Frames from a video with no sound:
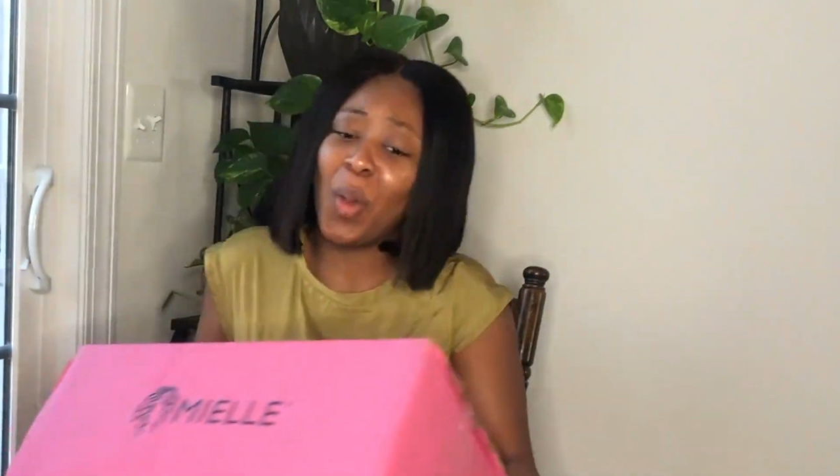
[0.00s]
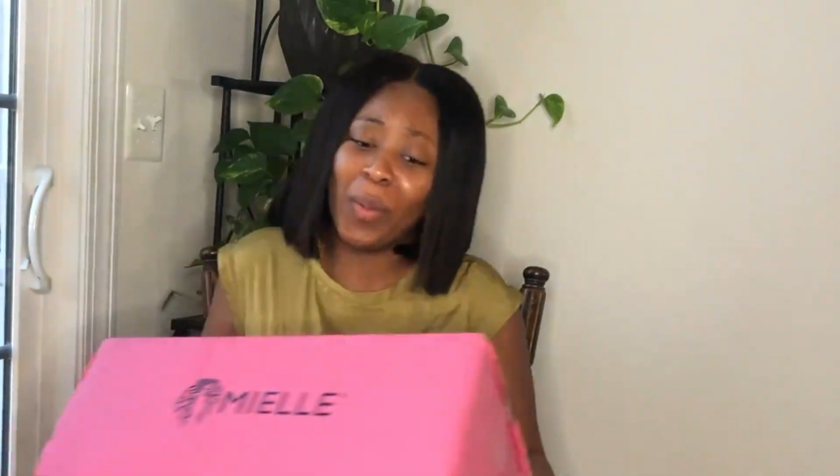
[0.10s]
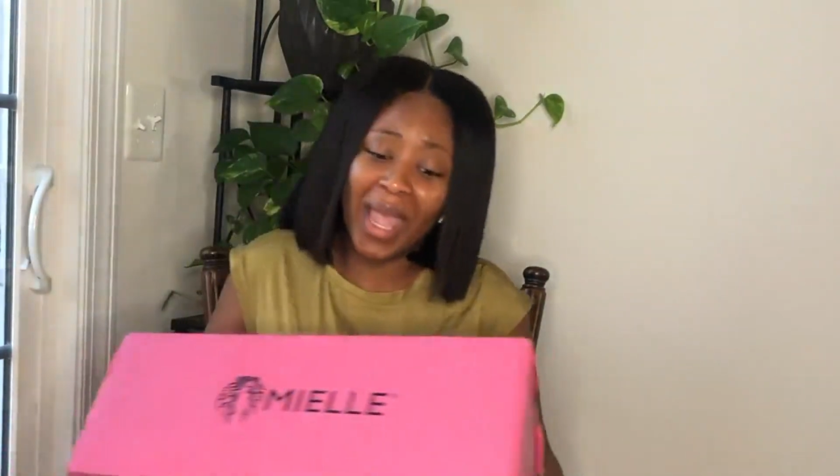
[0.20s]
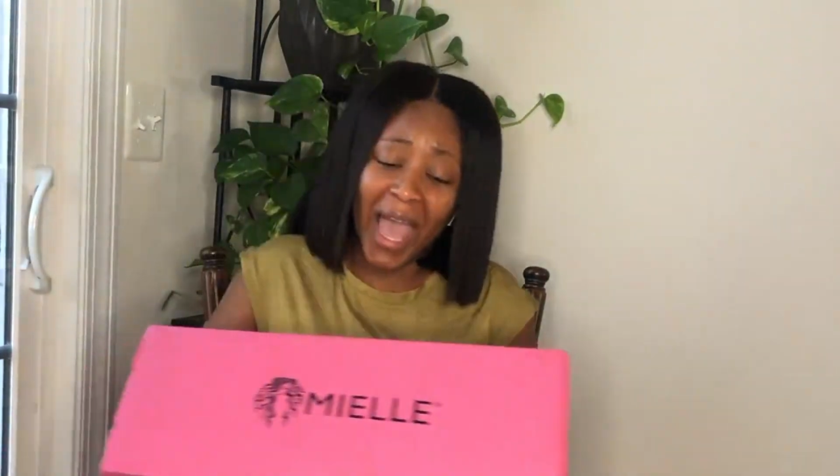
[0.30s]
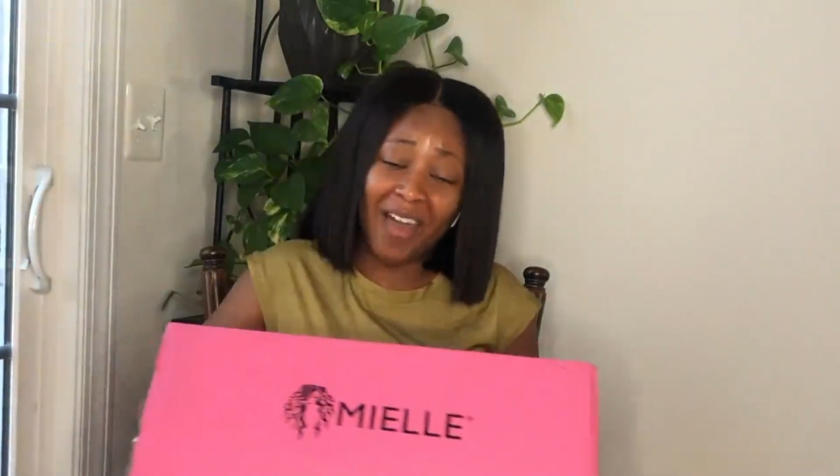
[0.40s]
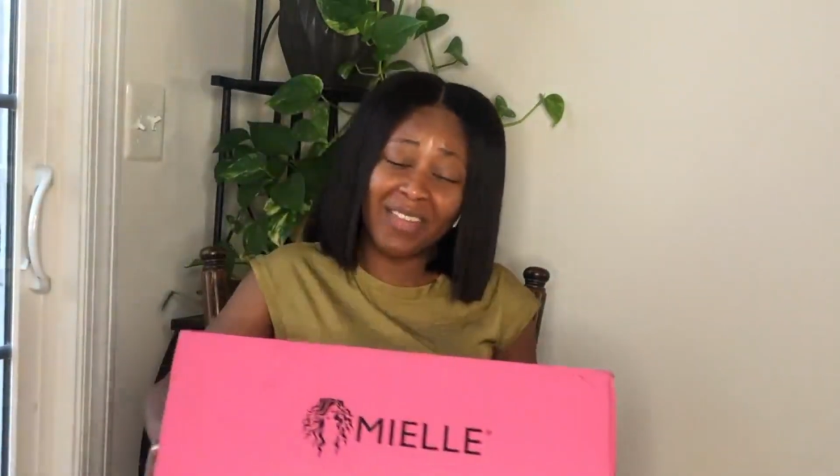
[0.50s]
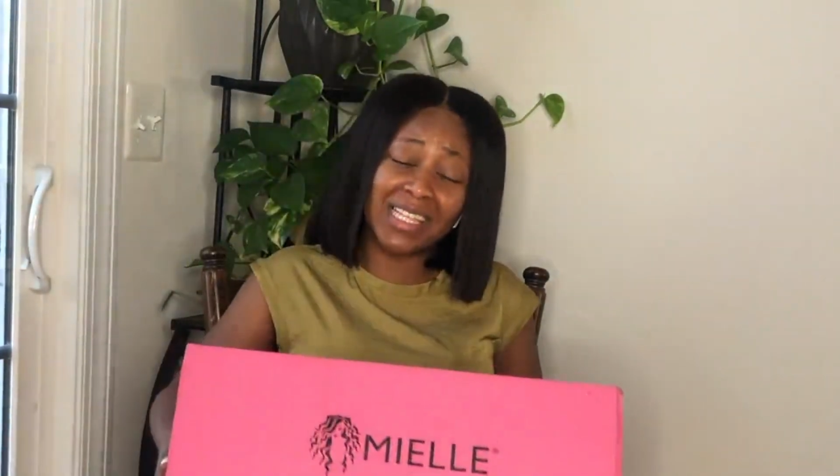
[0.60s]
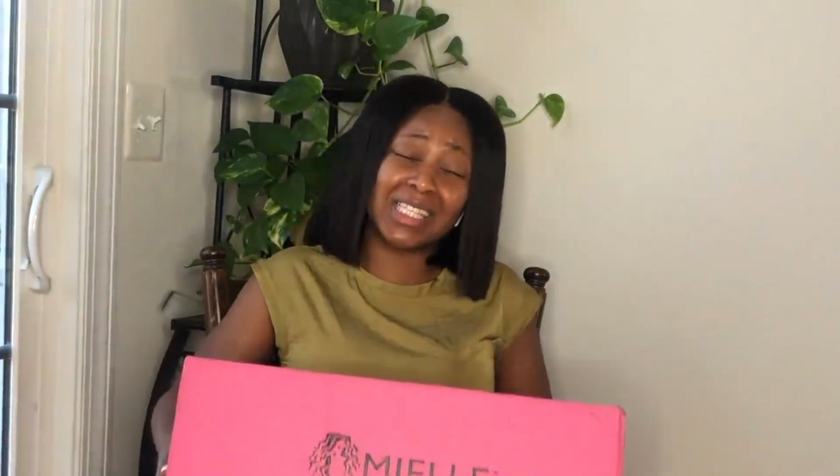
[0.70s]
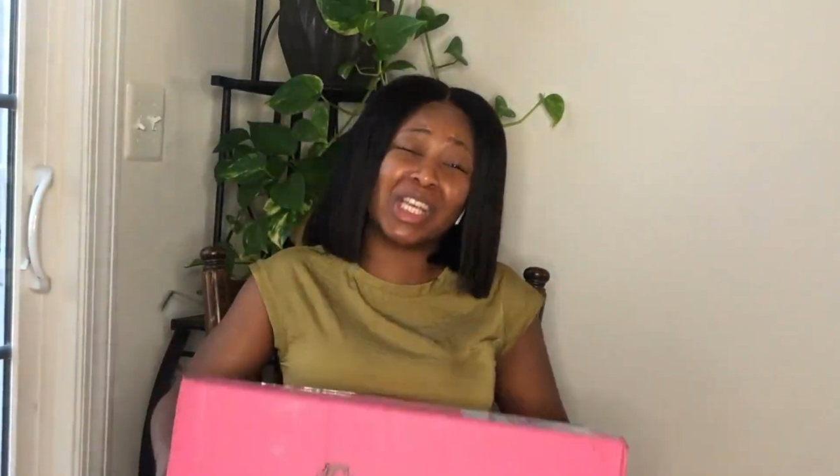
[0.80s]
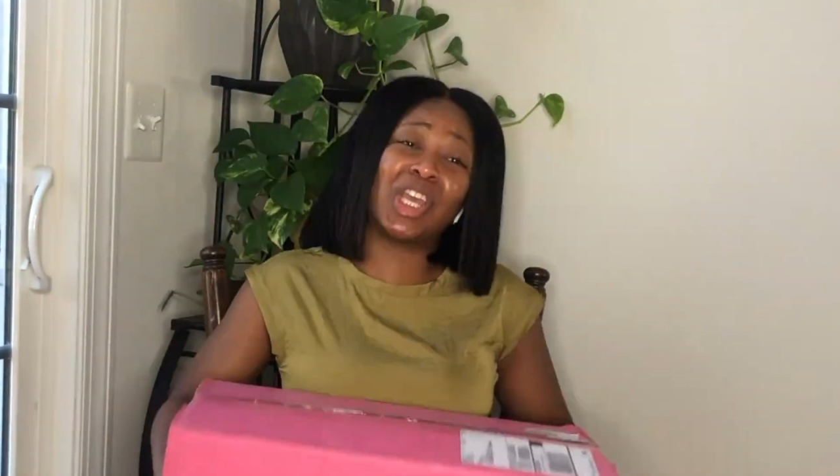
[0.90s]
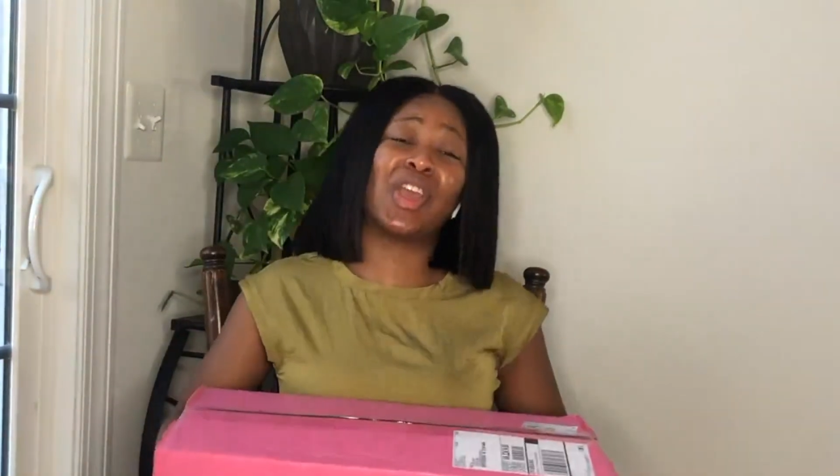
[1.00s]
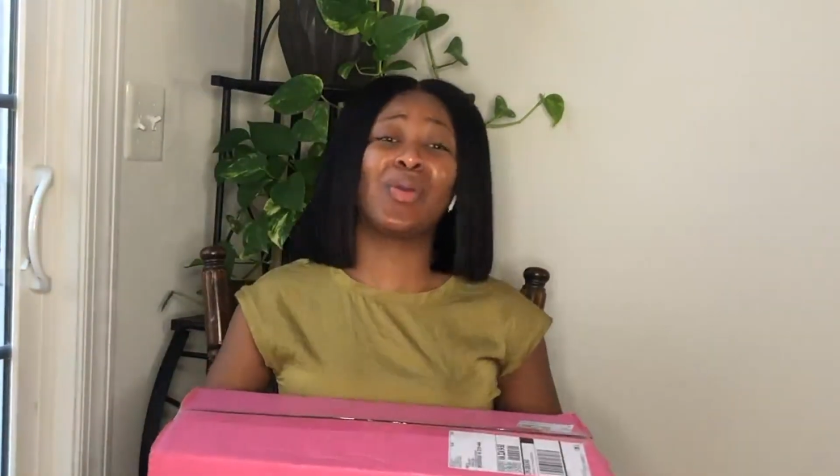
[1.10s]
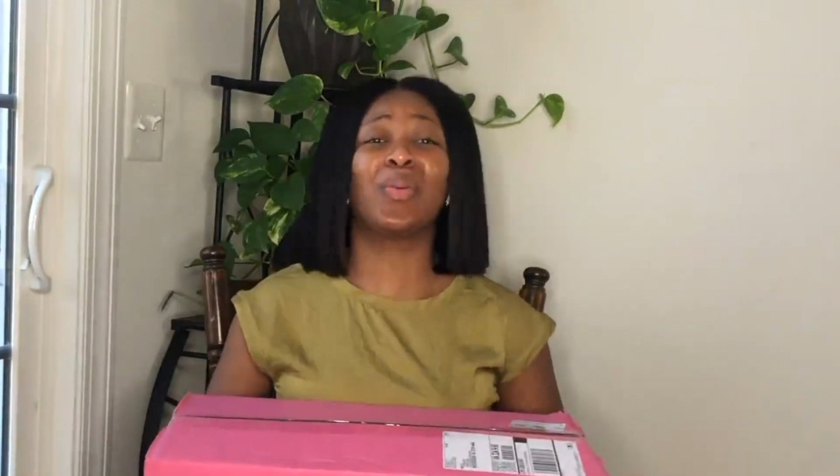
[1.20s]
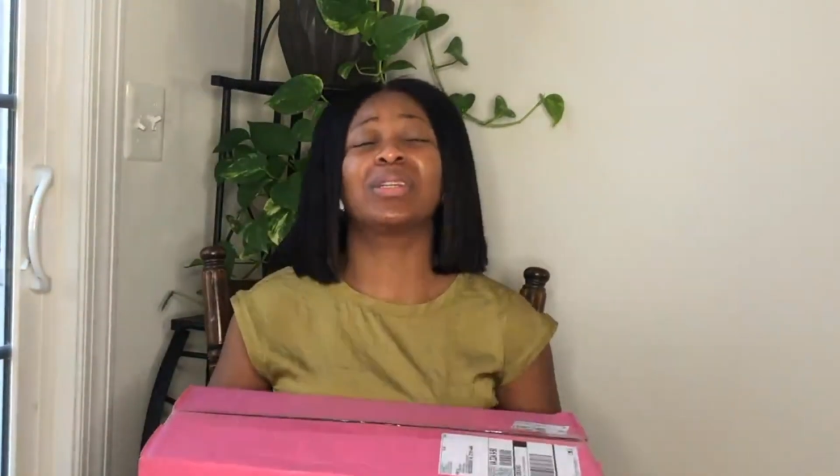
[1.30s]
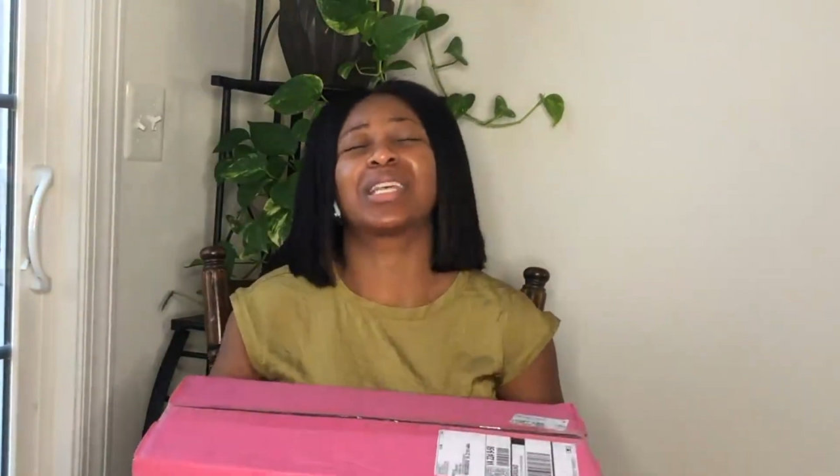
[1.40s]
We have this
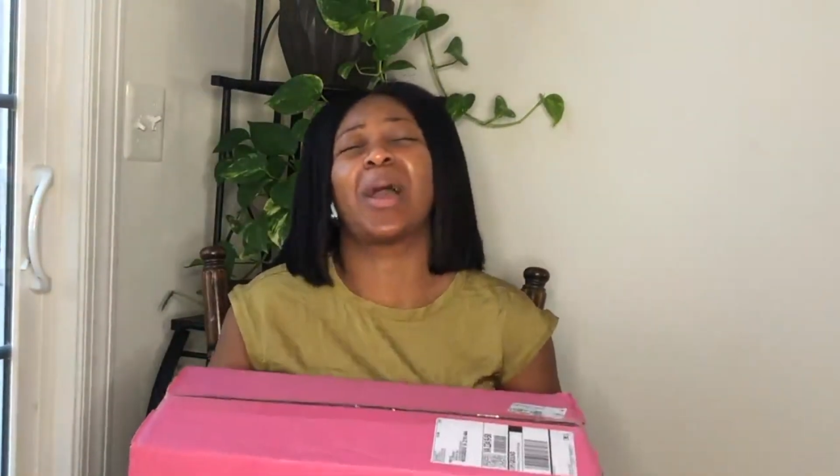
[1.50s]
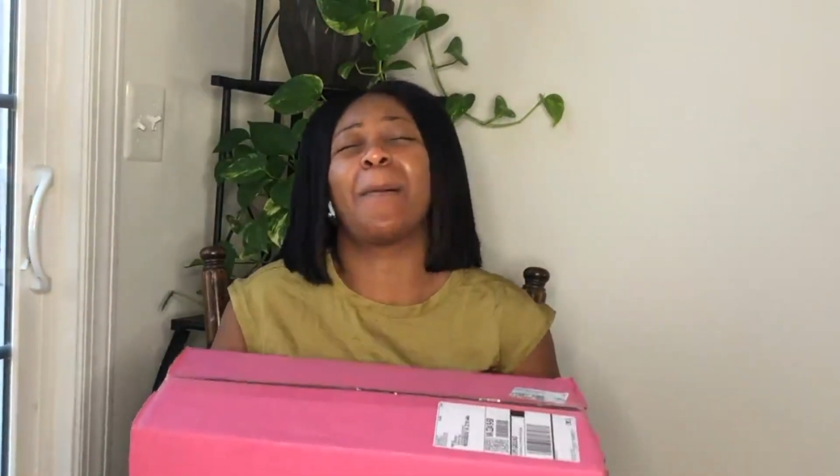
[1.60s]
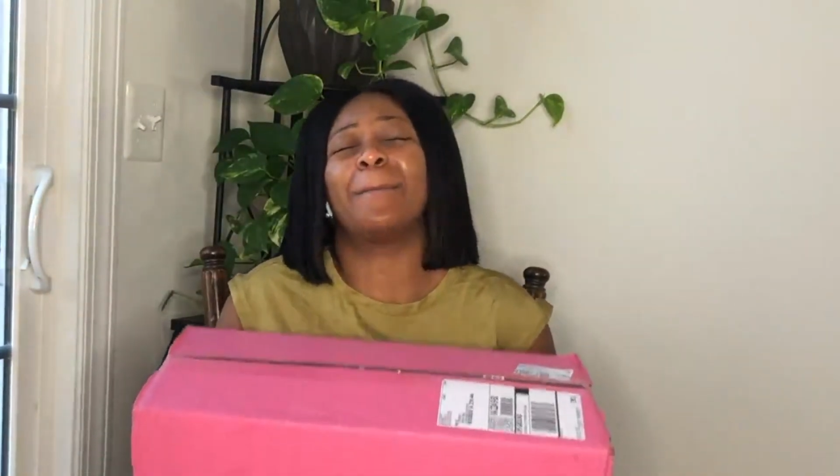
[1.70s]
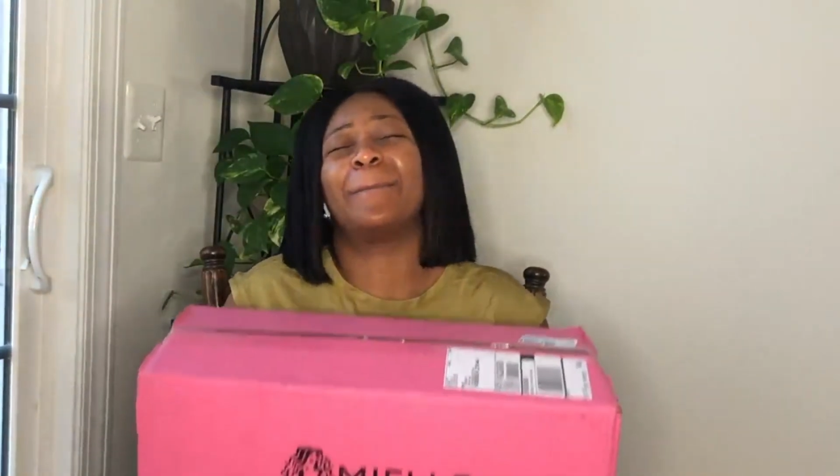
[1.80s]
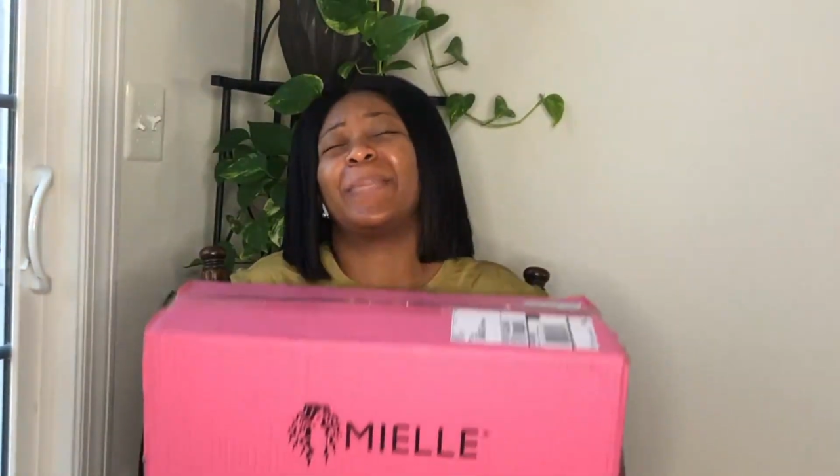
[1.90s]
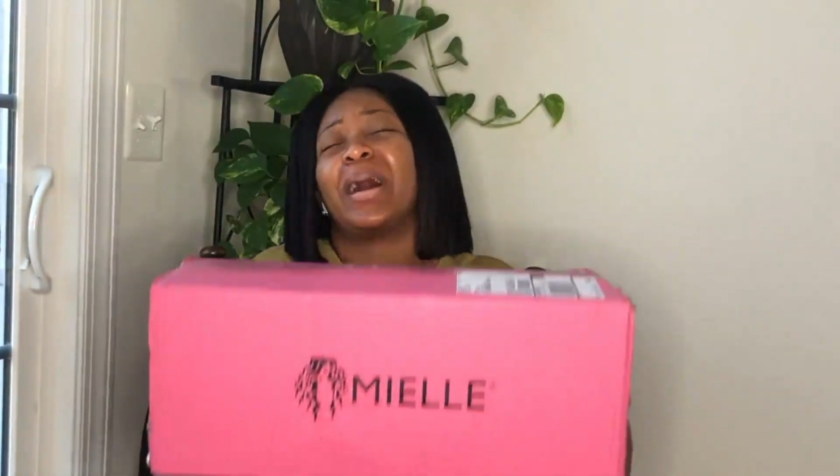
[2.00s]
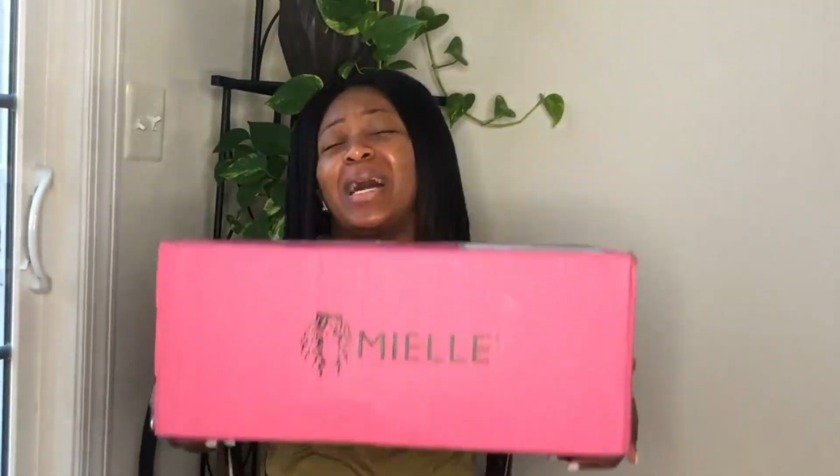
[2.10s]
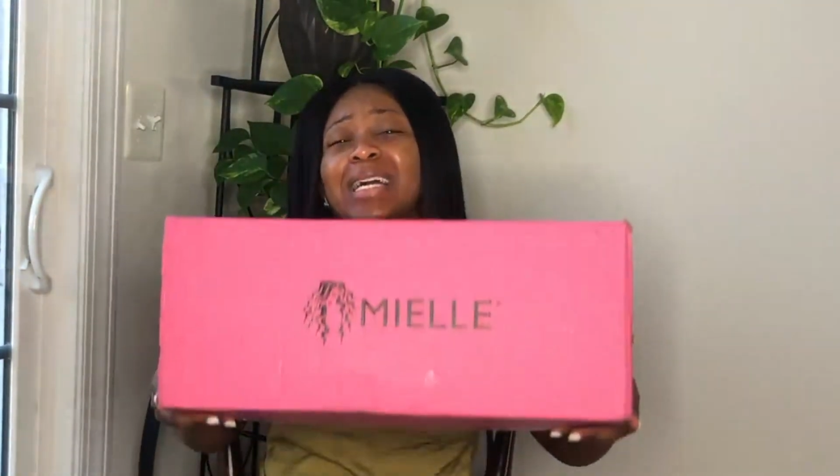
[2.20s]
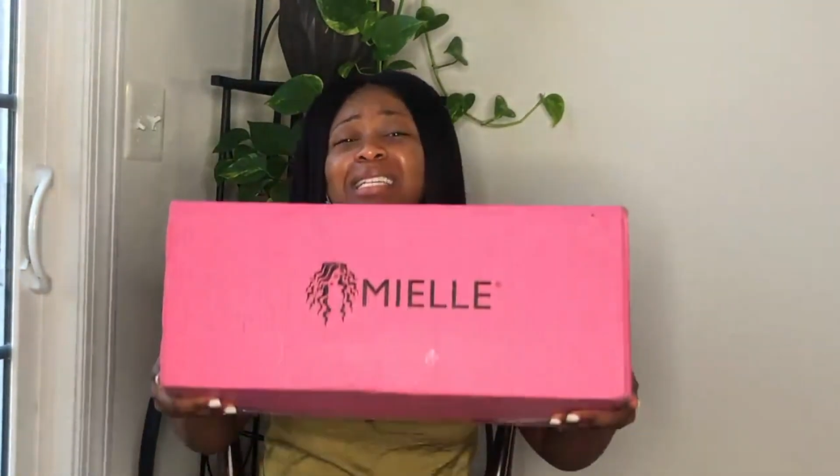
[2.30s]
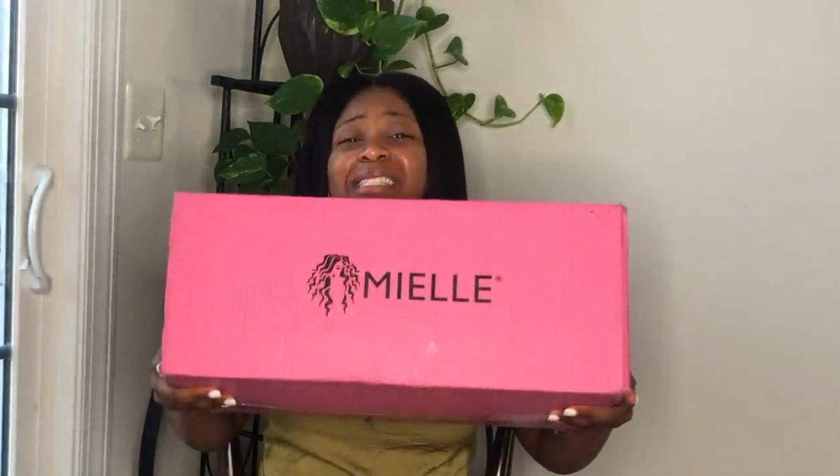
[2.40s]
huge box